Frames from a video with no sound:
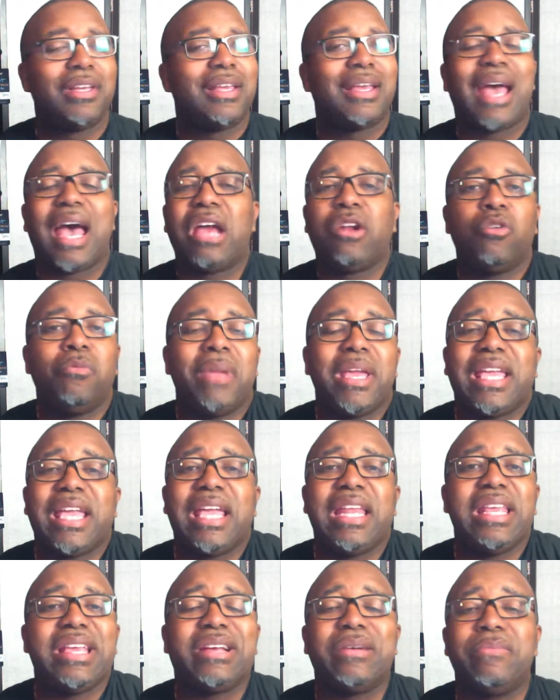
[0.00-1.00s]
I don't make
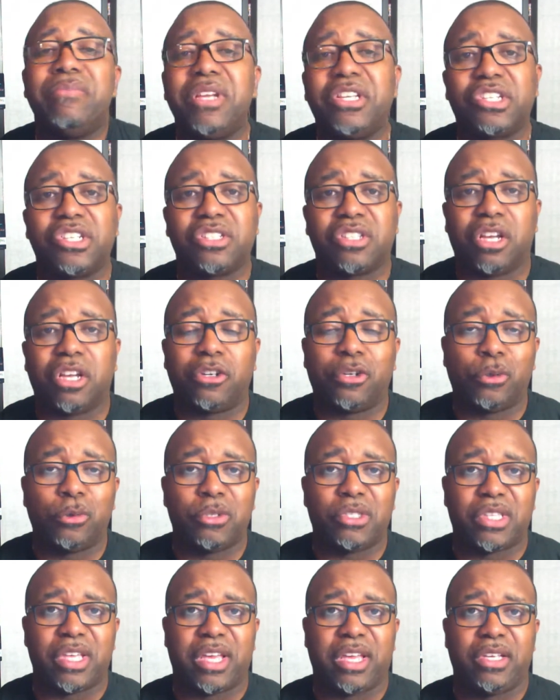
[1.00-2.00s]
any commissions on those
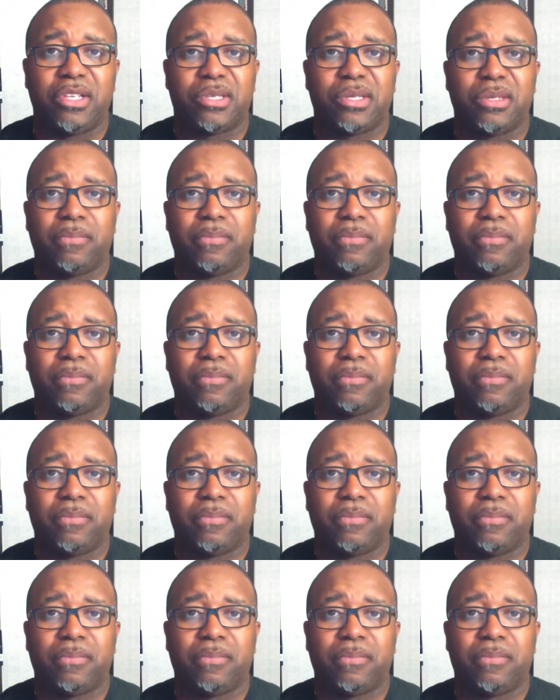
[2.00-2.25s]
things.